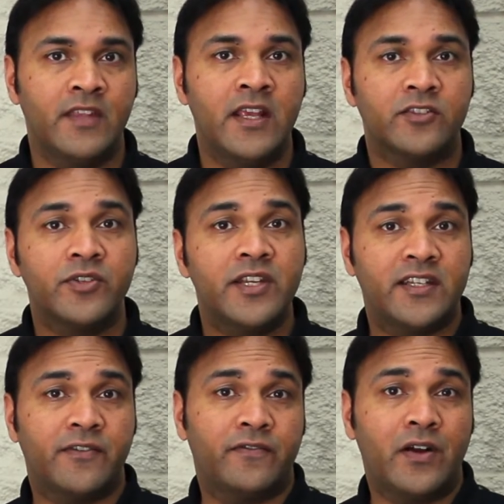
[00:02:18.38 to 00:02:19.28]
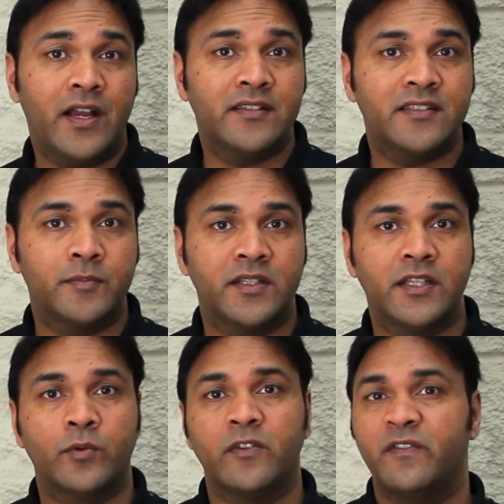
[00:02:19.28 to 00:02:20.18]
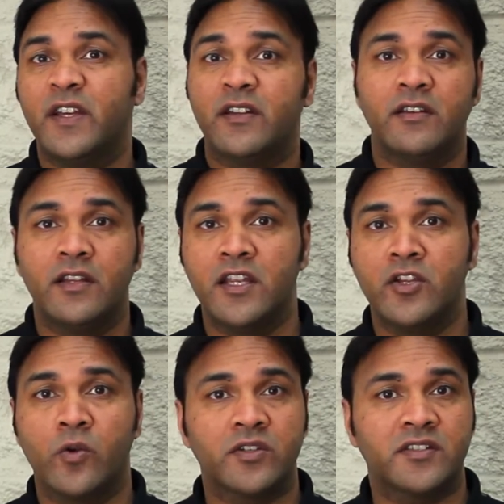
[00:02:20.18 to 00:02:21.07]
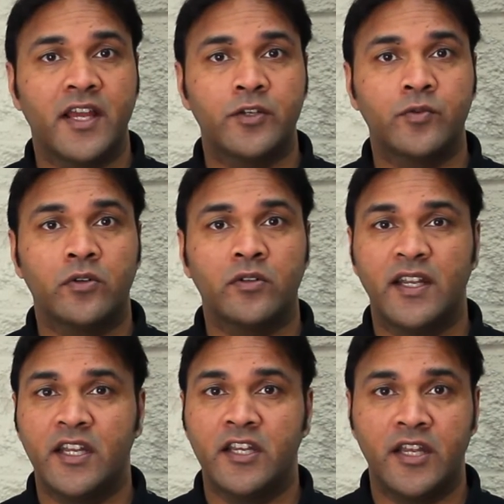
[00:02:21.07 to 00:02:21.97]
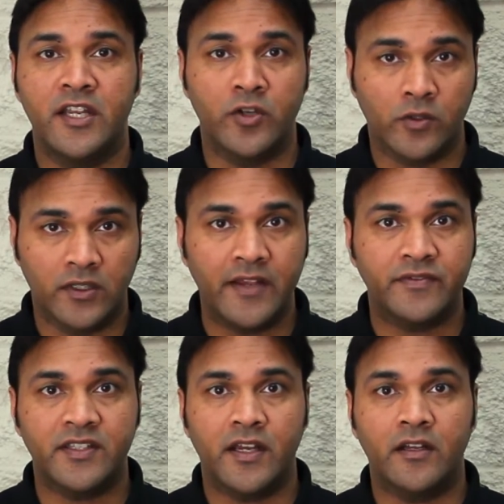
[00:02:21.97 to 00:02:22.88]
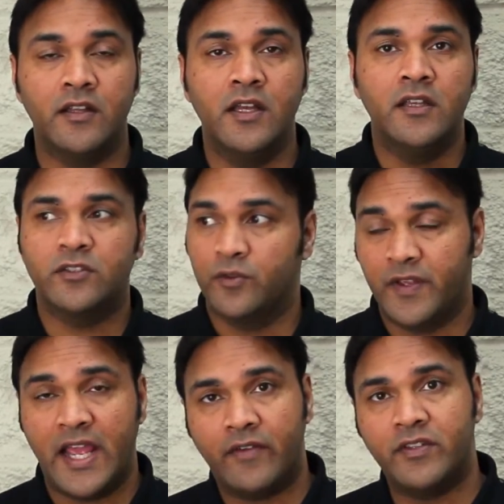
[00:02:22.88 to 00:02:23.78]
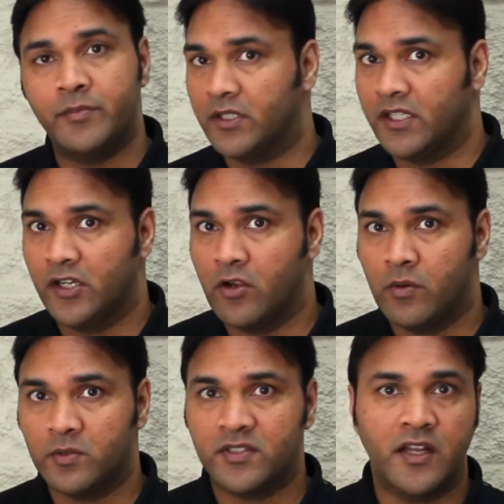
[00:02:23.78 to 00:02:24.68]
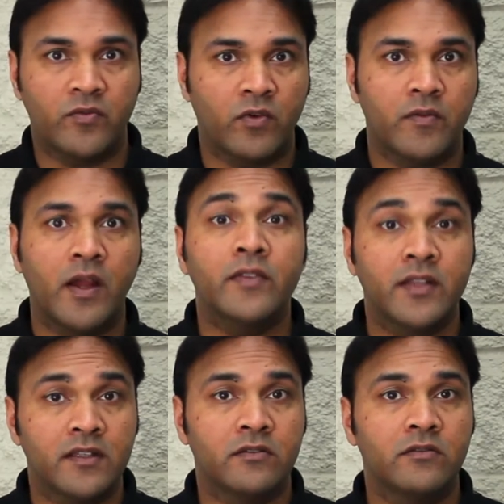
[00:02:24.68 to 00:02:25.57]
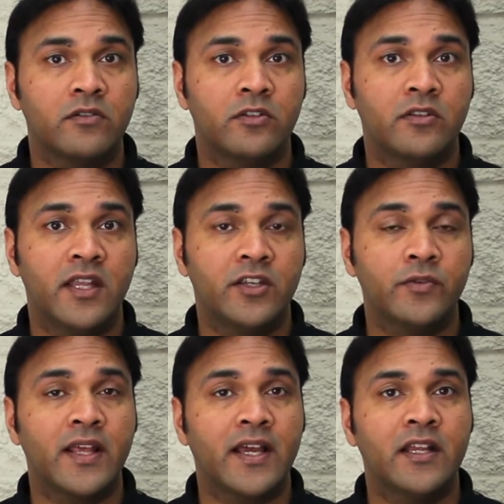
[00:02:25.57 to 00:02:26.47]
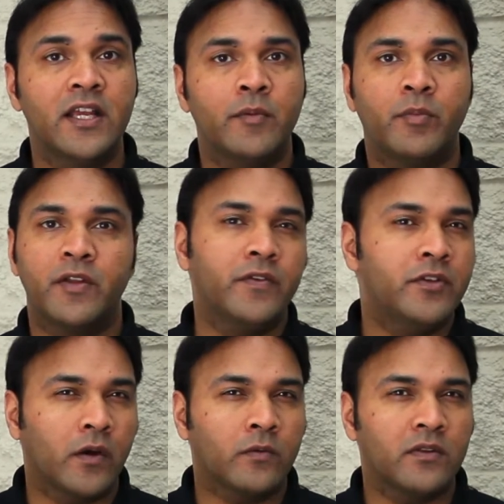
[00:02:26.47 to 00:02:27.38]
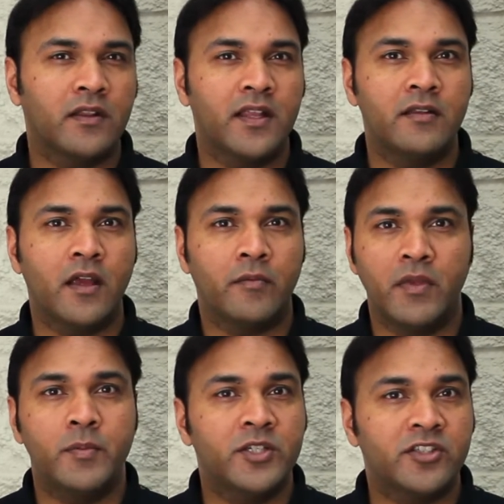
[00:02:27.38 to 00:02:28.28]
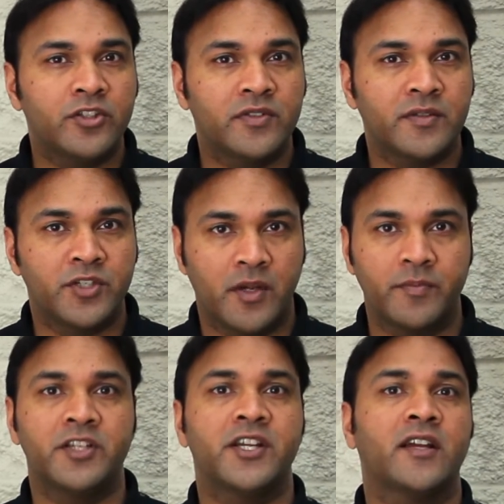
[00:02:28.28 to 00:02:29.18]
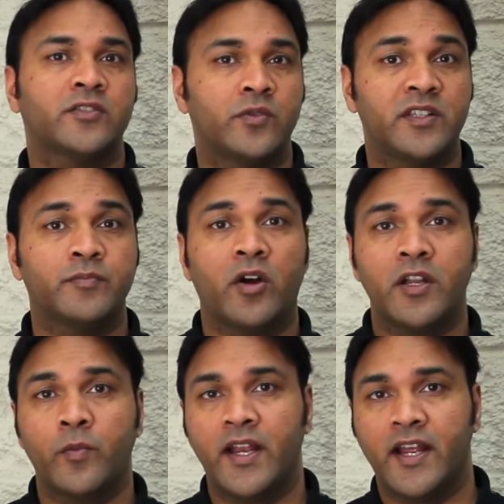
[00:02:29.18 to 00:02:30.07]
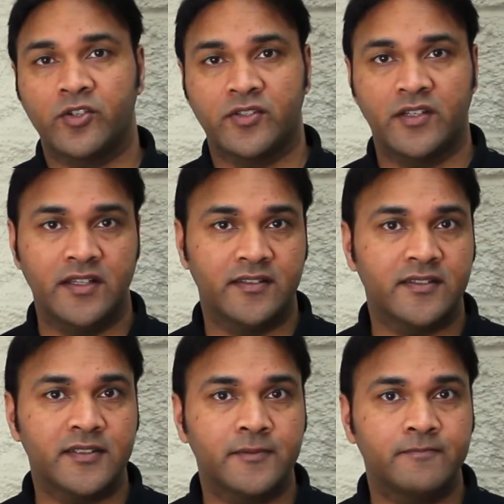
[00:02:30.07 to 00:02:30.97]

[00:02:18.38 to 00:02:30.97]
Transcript: So you need to find something that will fit in your schedule and in your lifestyle. So if you have the ability to go outside and run around, then do that. But if you don't, then maybe just do some jumping jacks or these body weight exercises.